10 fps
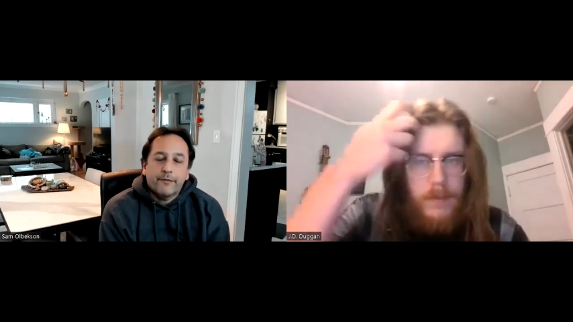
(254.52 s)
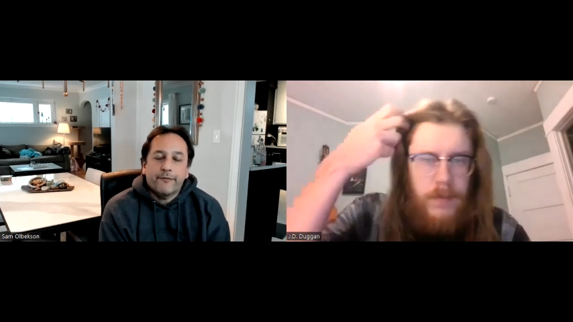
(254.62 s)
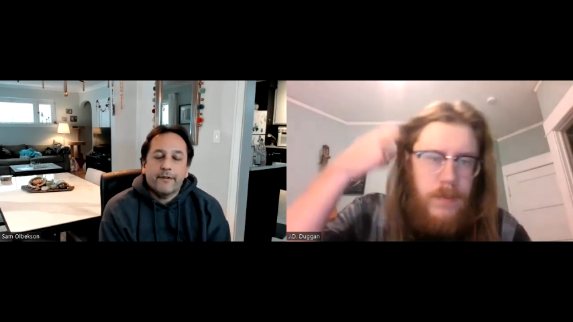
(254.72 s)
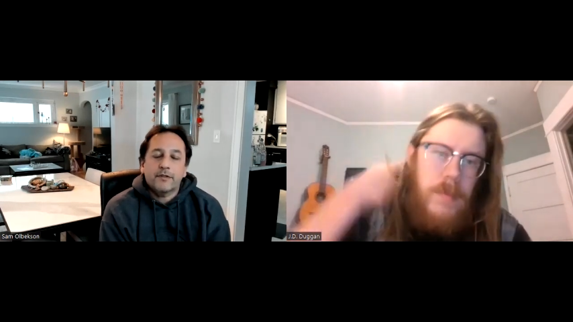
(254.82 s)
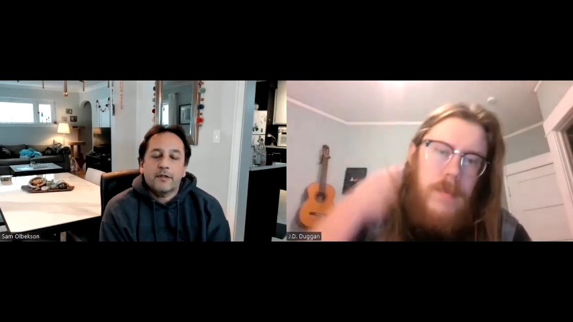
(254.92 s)

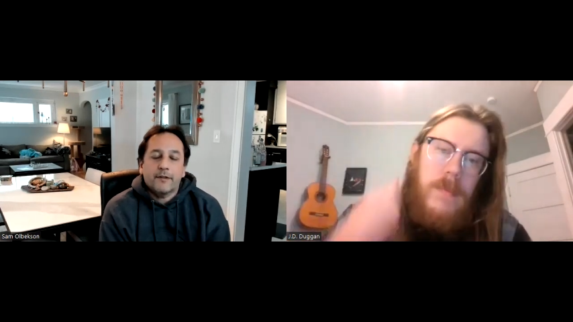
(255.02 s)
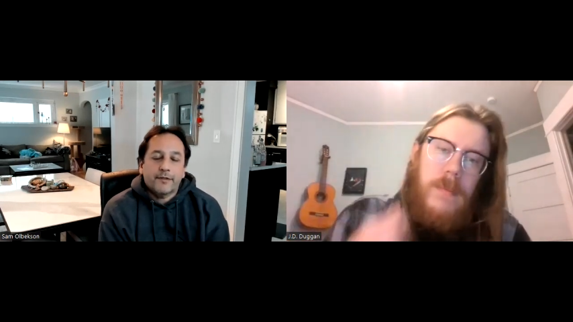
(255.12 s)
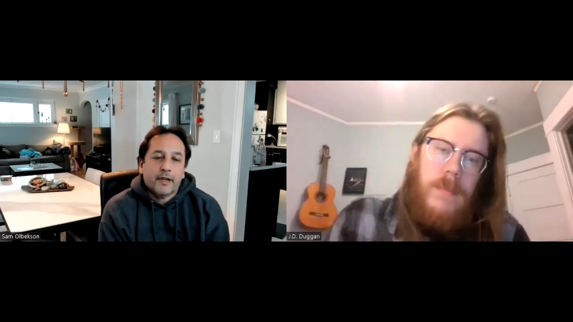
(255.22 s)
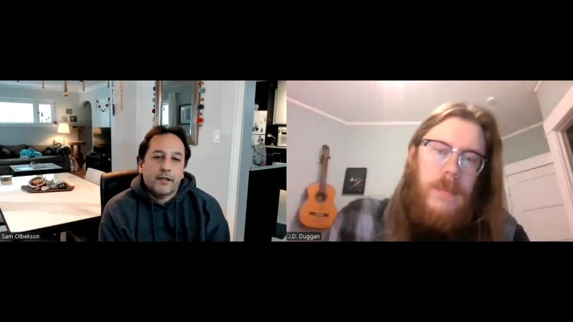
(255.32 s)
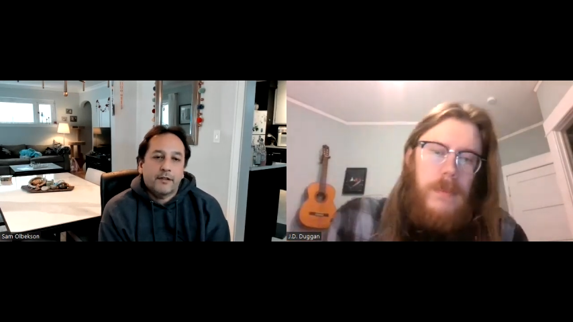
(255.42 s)
Speaker 1: professional
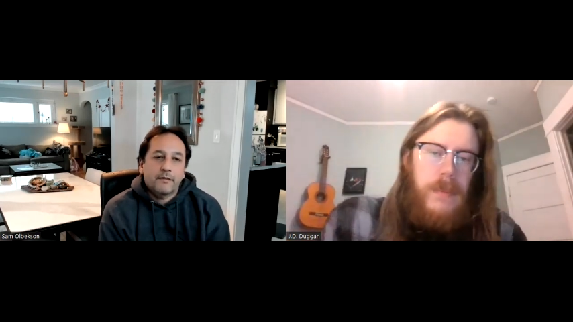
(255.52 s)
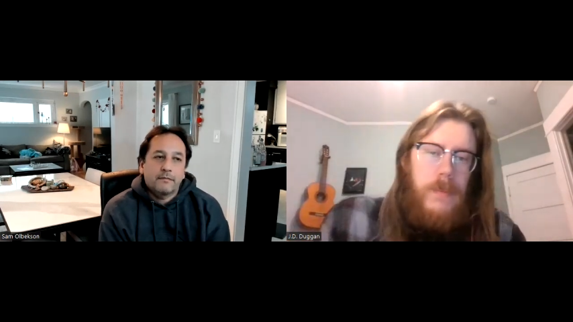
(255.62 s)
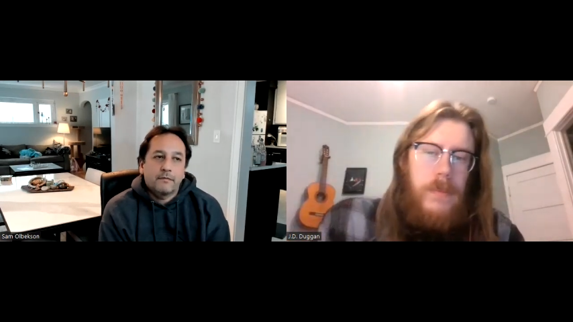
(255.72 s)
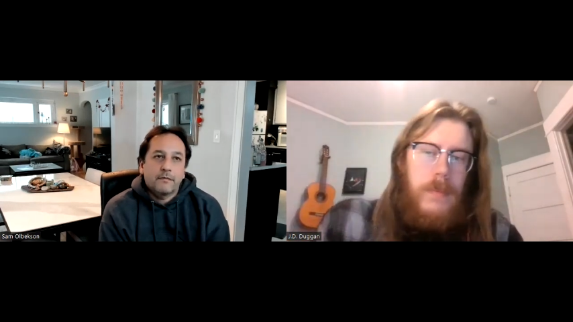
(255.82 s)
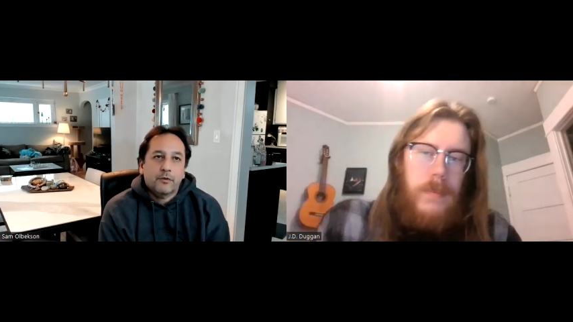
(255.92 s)
life kind of
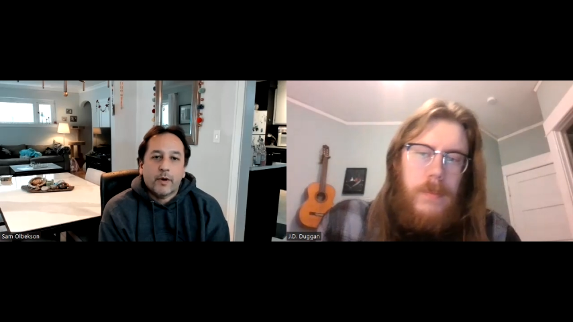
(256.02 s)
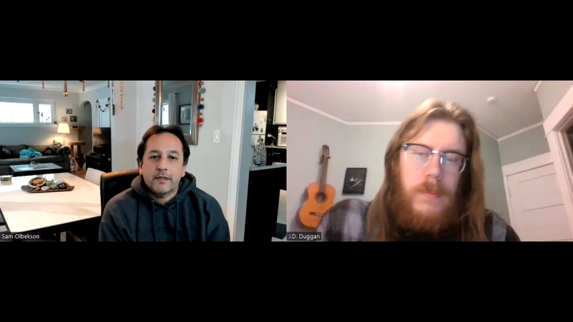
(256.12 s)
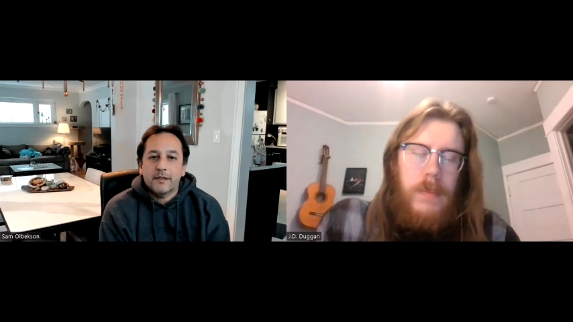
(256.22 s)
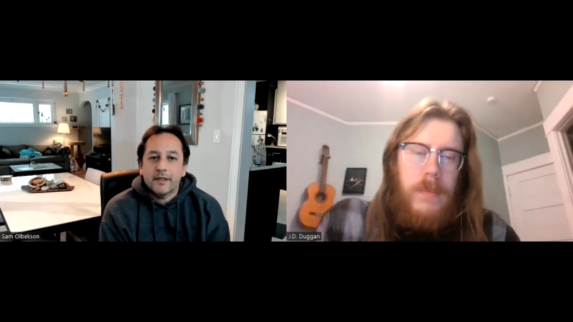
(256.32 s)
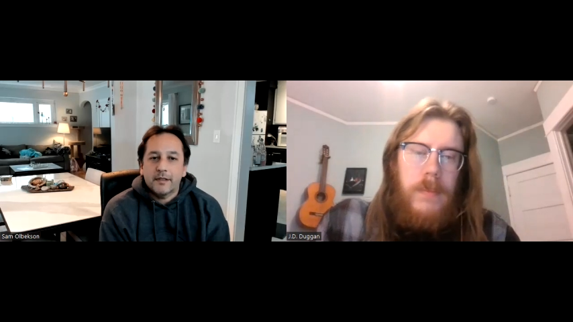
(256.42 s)

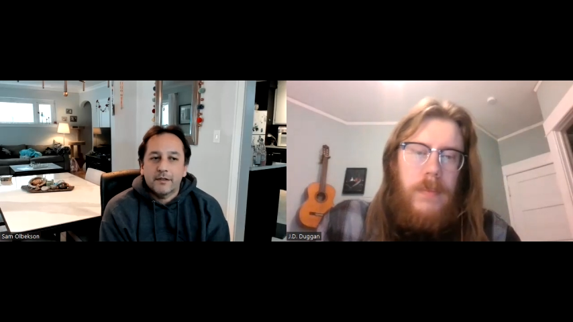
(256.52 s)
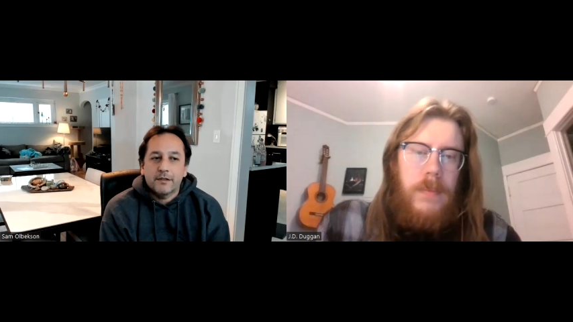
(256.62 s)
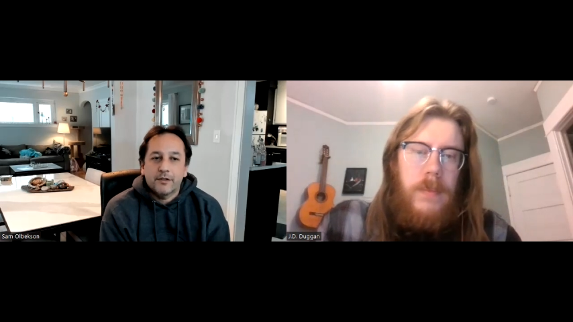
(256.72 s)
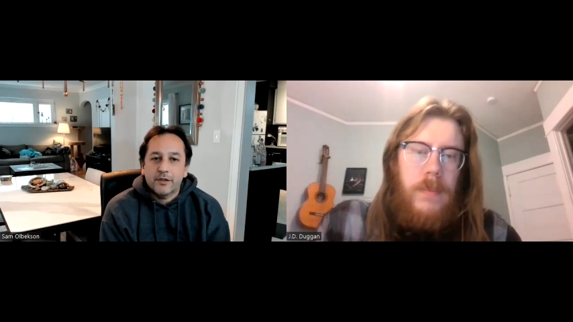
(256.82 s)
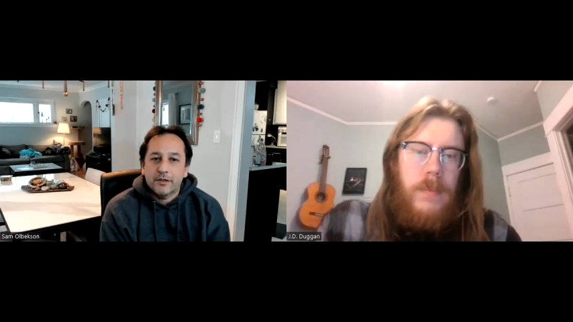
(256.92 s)
transcends
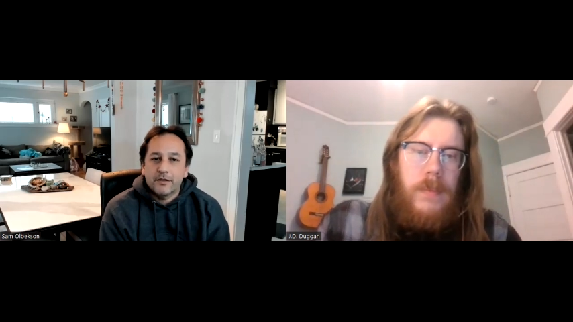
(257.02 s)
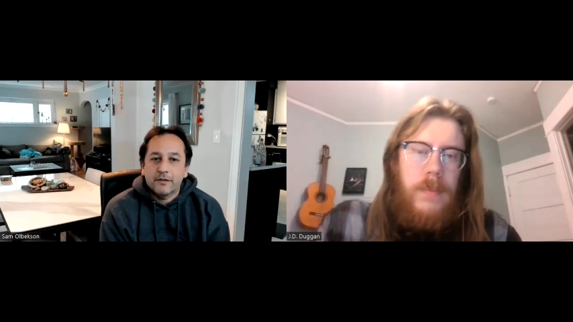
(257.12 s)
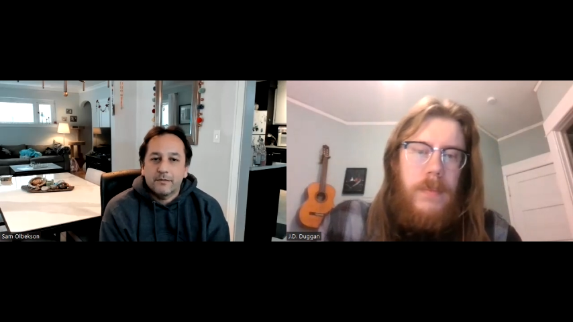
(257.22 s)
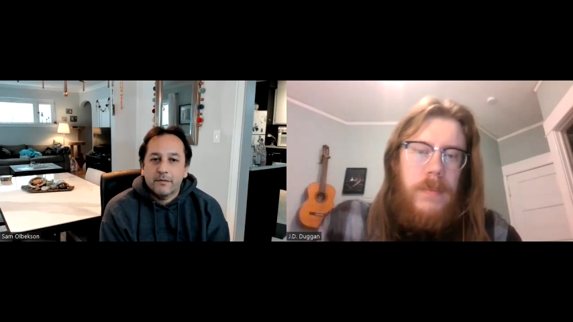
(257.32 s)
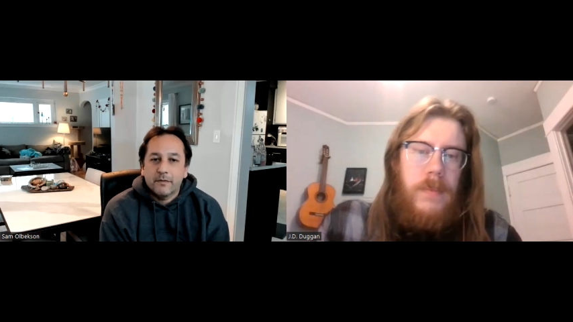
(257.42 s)
just